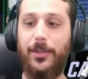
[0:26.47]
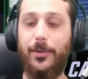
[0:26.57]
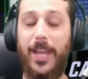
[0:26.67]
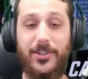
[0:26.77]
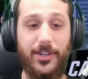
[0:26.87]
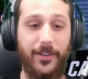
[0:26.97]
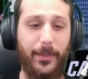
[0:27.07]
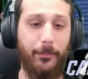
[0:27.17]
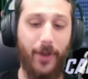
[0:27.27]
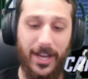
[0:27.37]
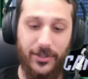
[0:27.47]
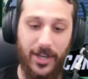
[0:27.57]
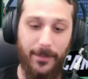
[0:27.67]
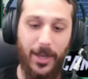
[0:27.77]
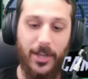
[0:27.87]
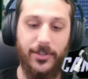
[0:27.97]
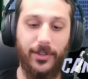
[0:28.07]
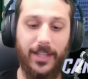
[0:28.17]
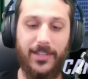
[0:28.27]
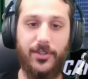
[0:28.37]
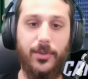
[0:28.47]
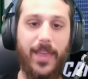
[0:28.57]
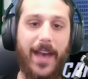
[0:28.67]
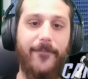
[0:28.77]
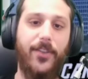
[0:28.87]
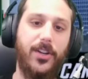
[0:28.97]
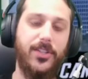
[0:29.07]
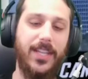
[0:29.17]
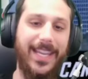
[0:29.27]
location of the Pride Gem. So let's do that first.